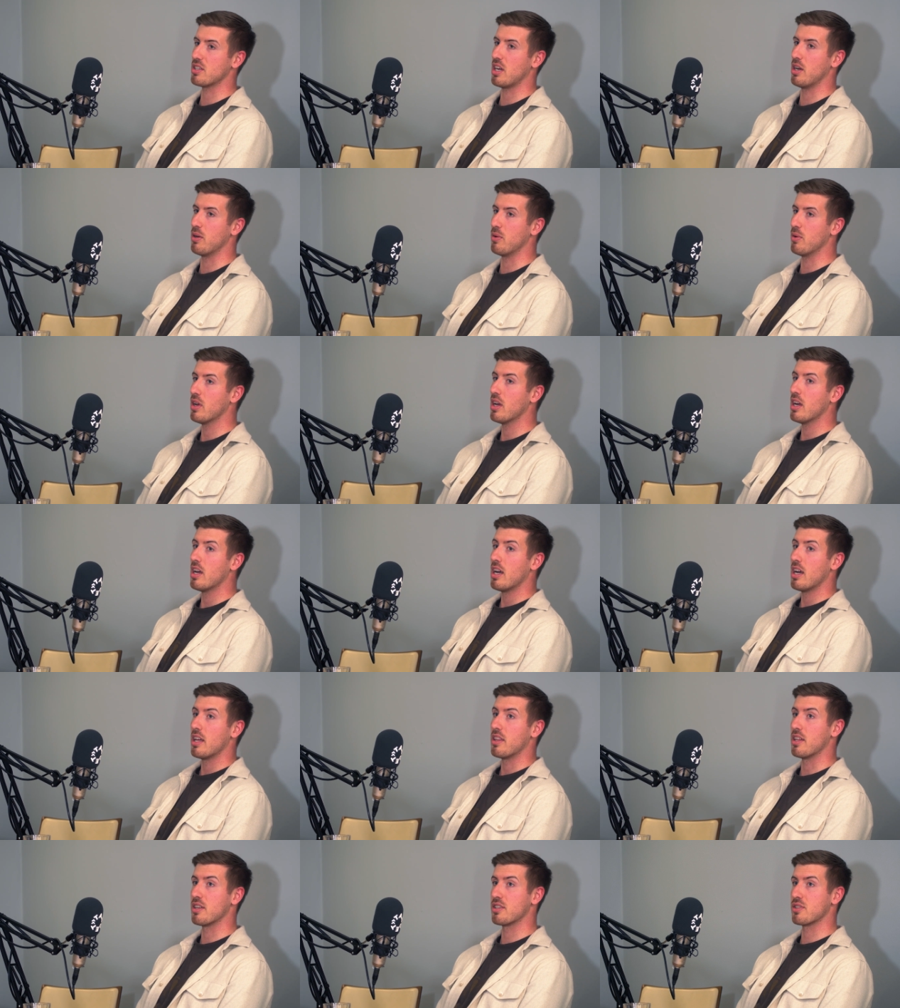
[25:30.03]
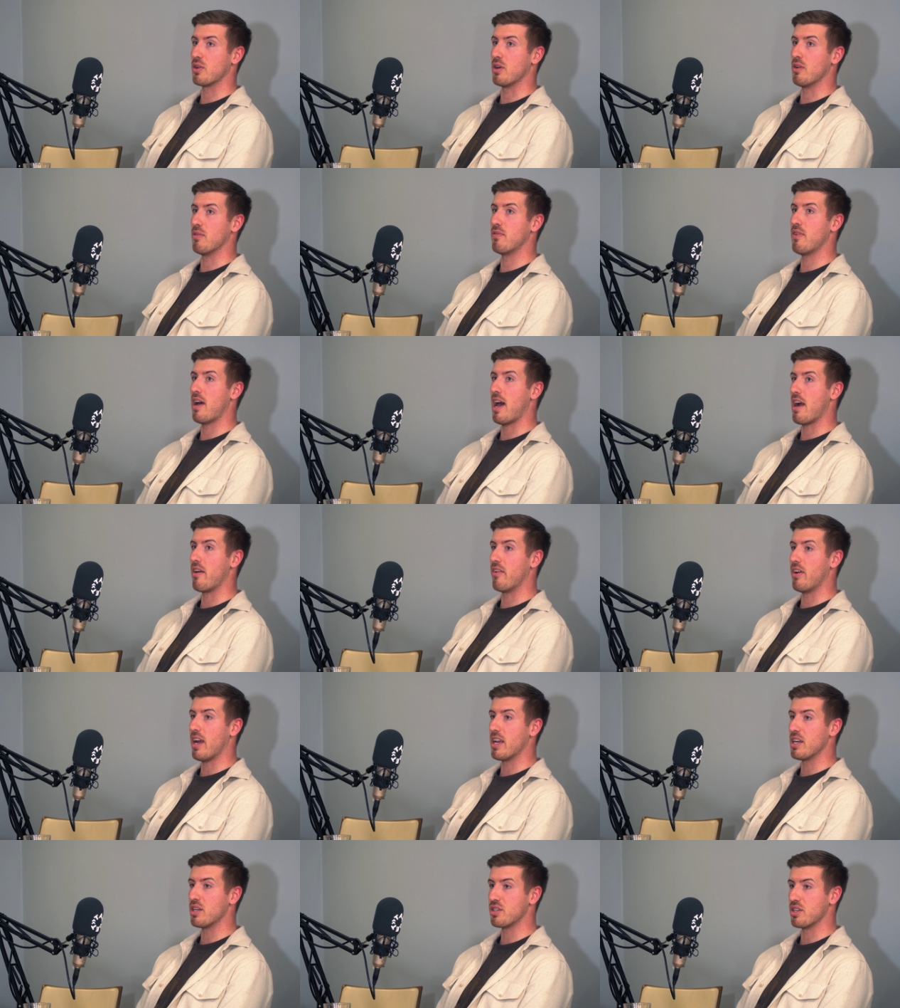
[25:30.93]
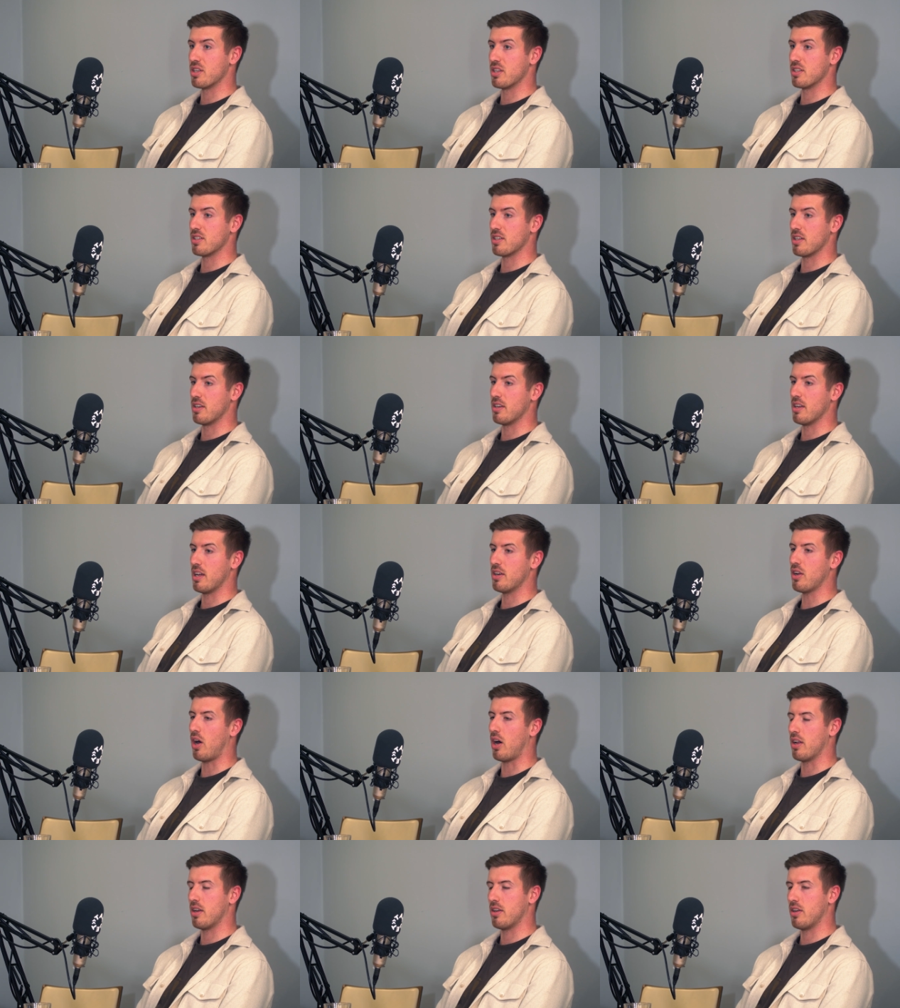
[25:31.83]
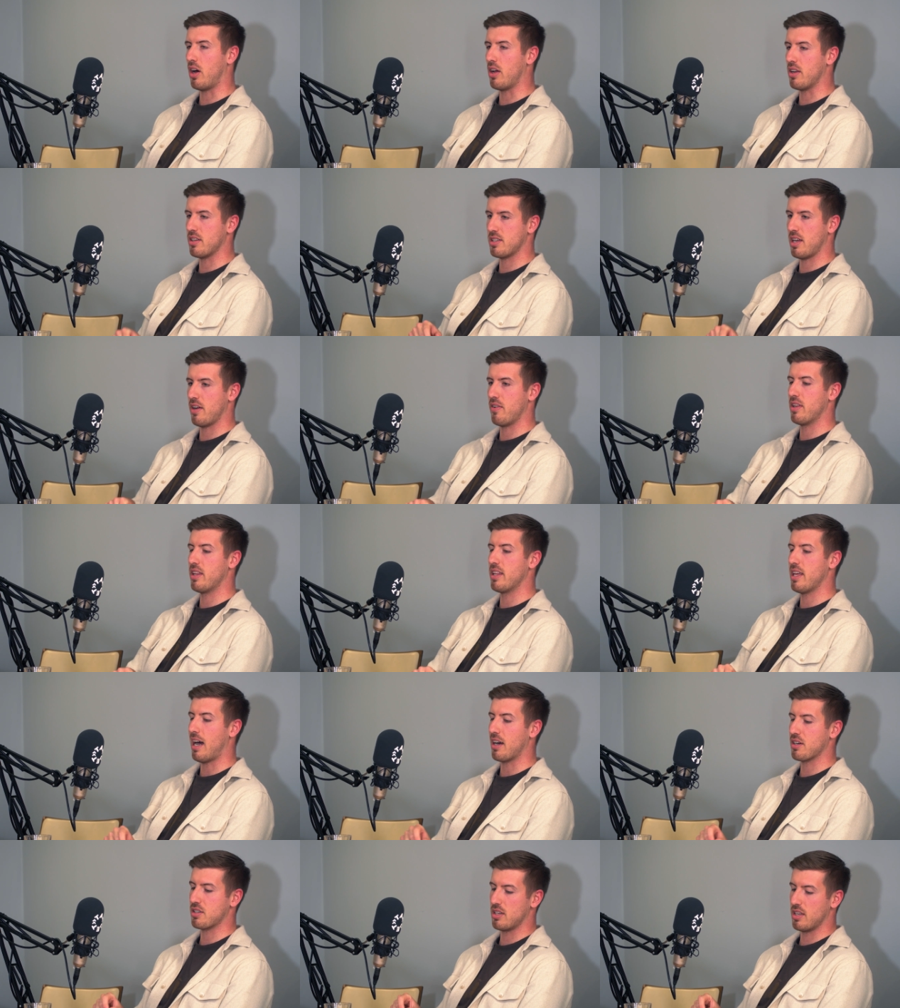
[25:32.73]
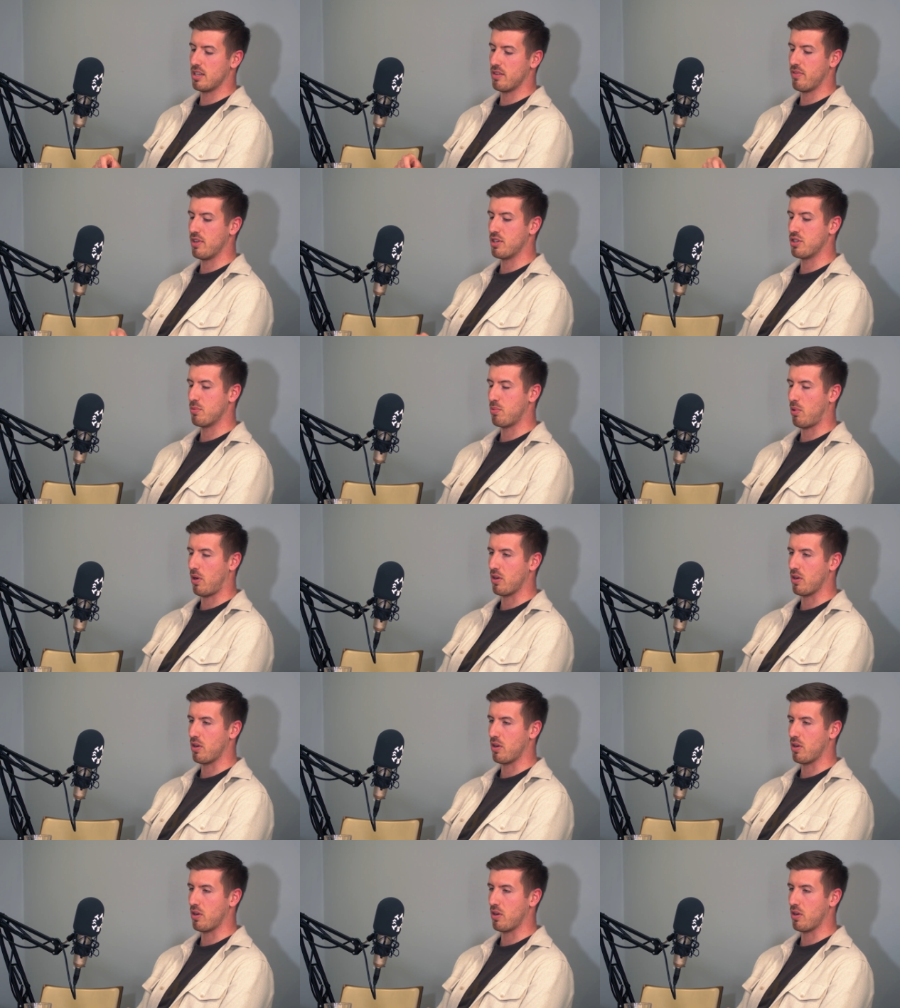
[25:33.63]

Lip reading: So there's sort of variations, and not necessarily the actual individual